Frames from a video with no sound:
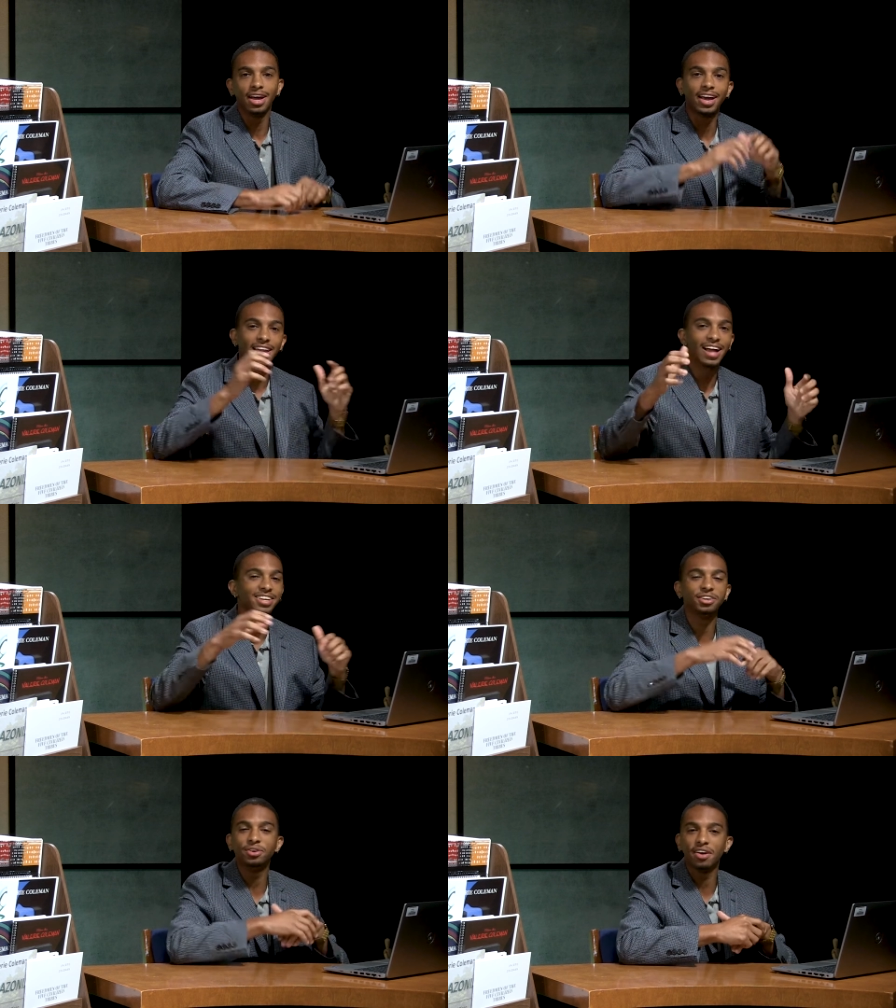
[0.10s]
Good
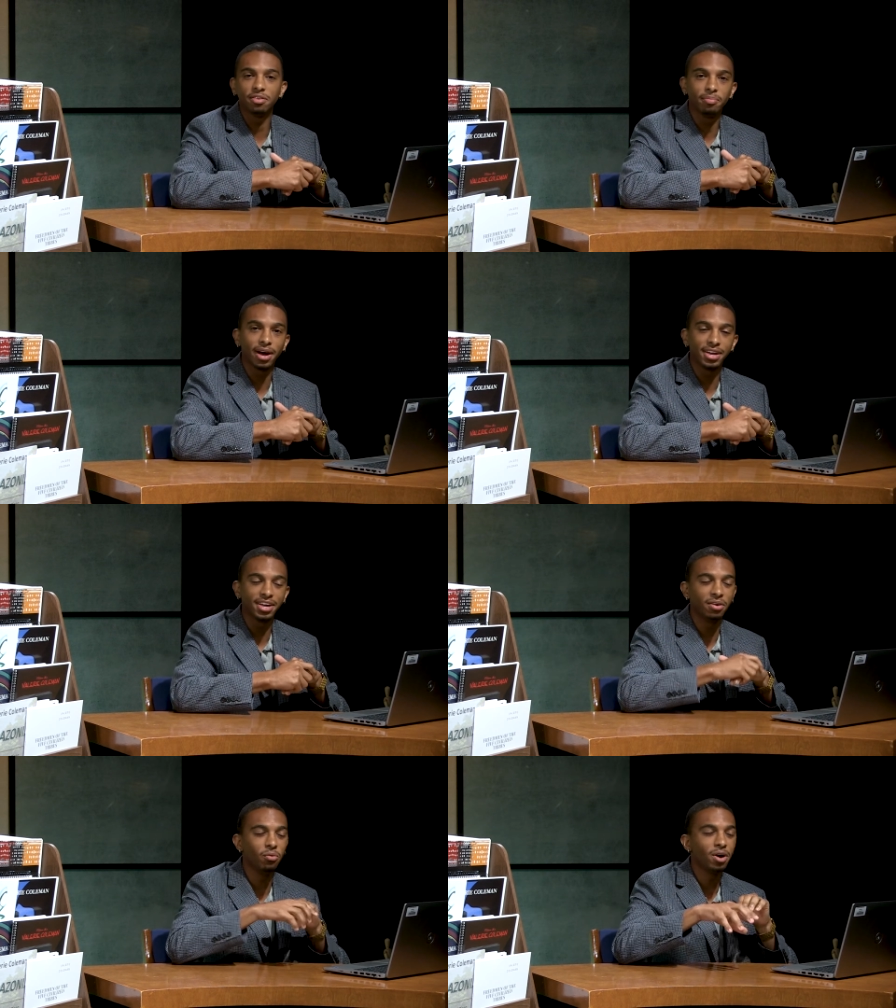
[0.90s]
afternoon,
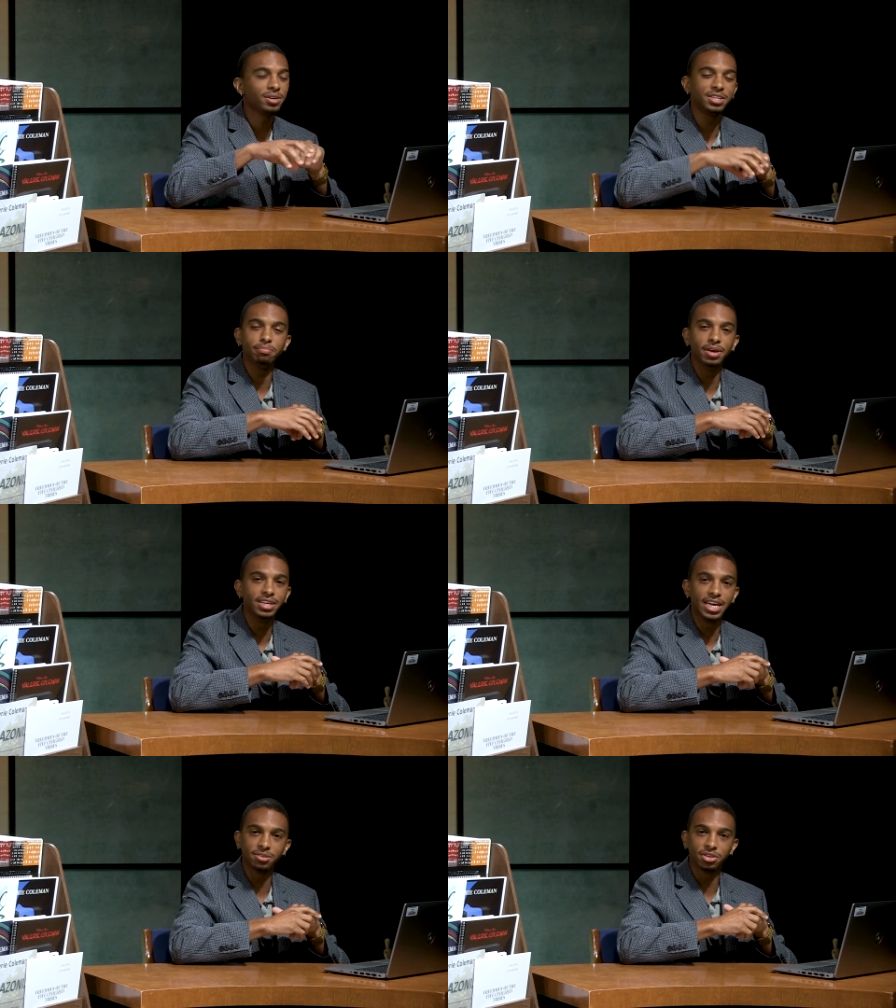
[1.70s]
everybody, and welcome to
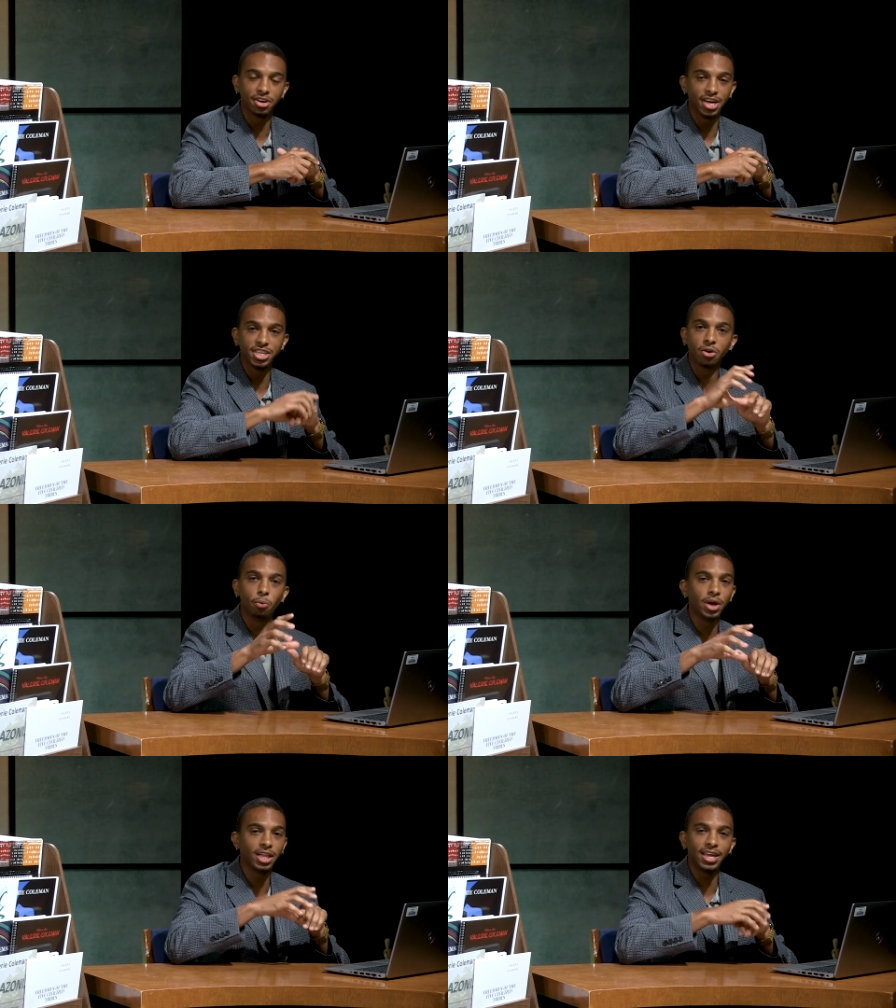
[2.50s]
Middays with Tre, your
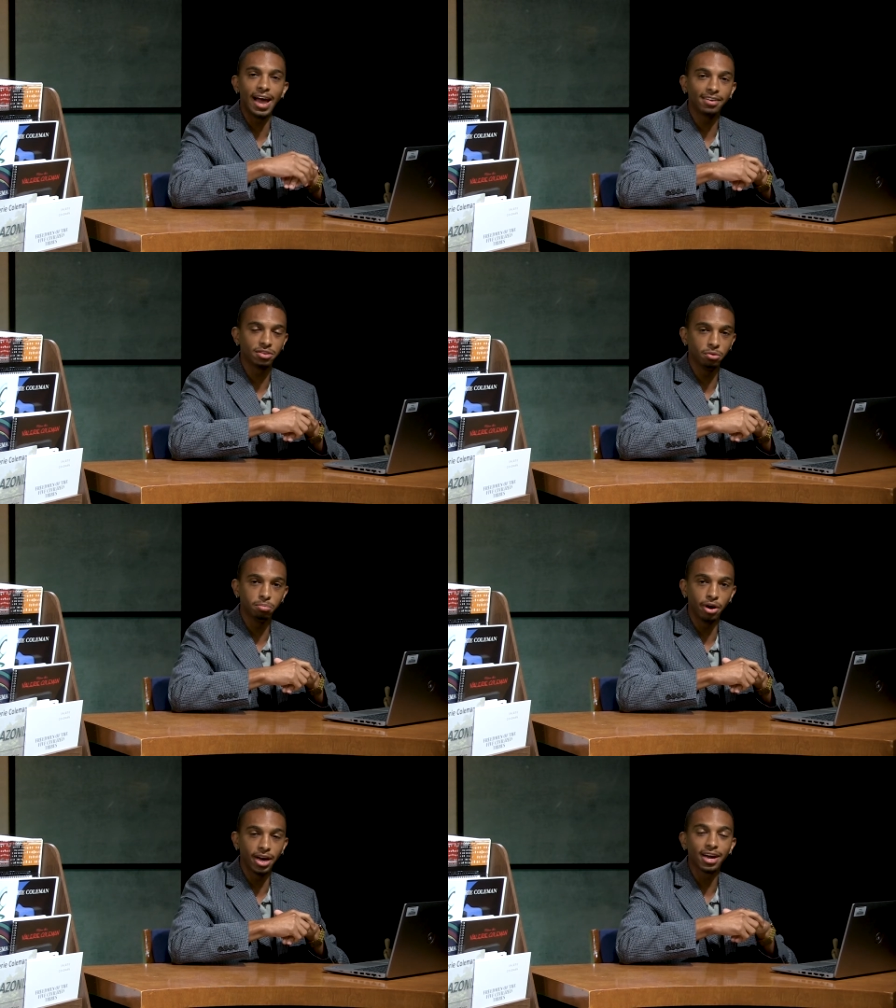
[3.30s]
weekly afternoon
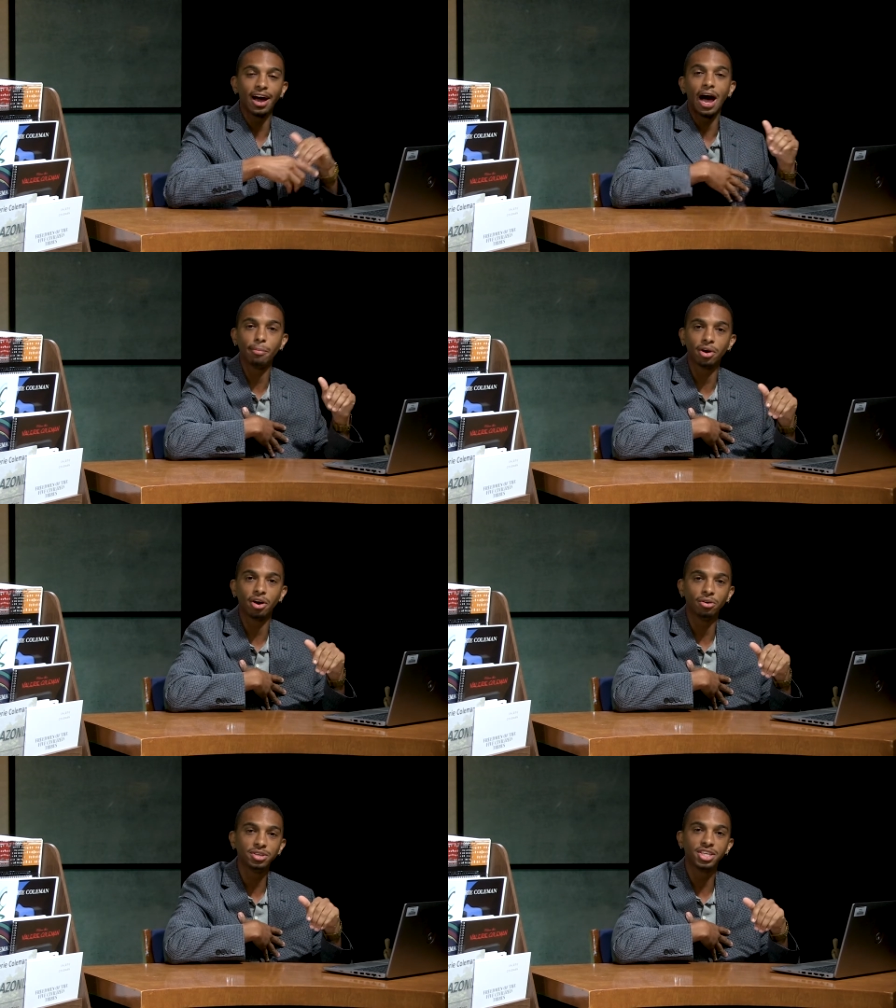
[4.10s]
break. I'm your
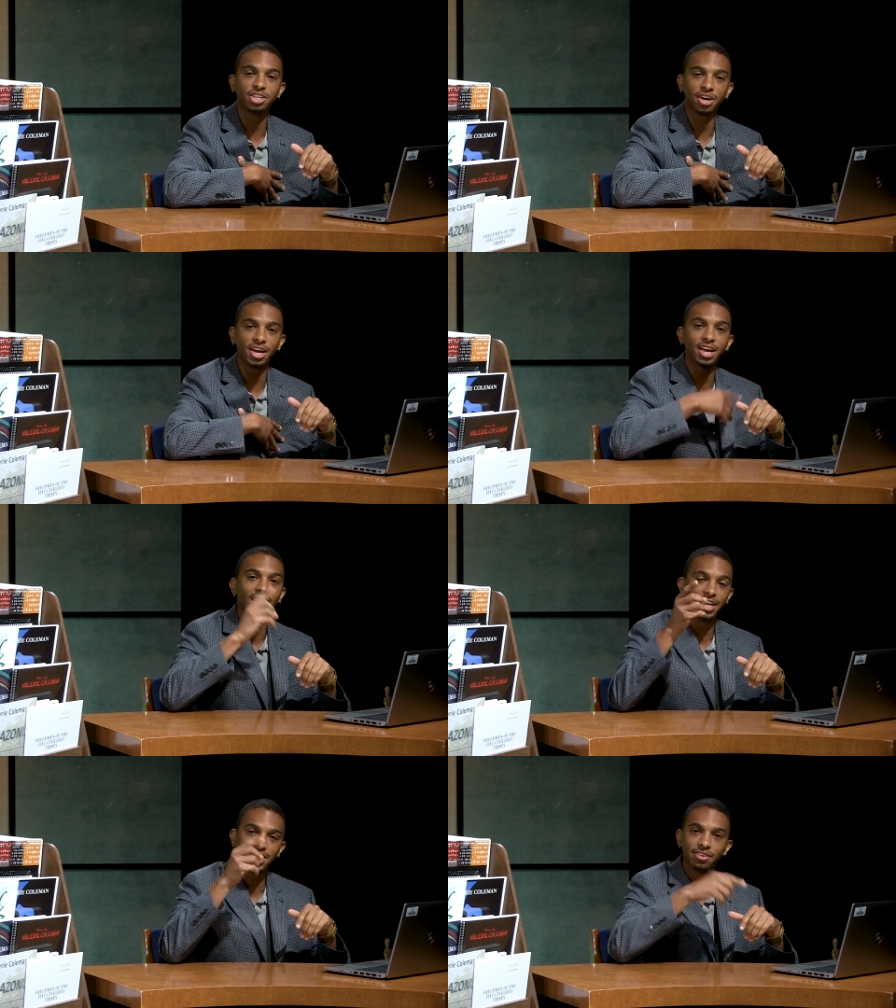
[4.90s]
host, Tre.
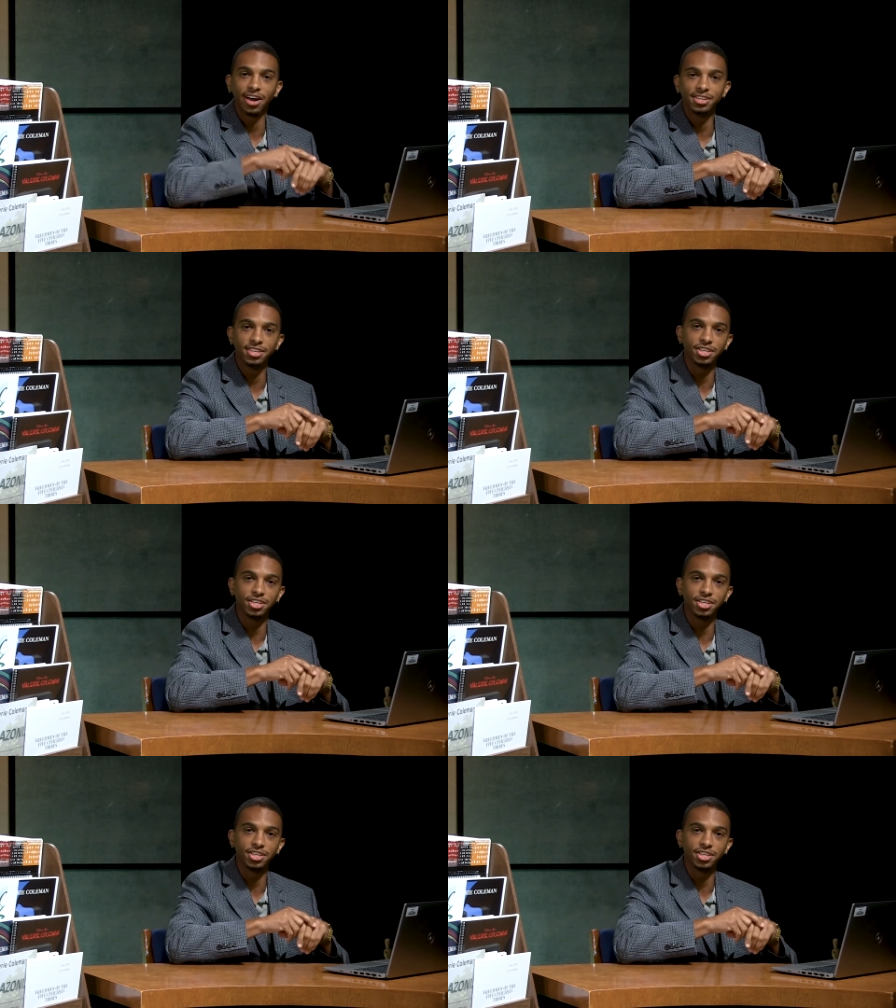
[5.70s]
Let's get right into the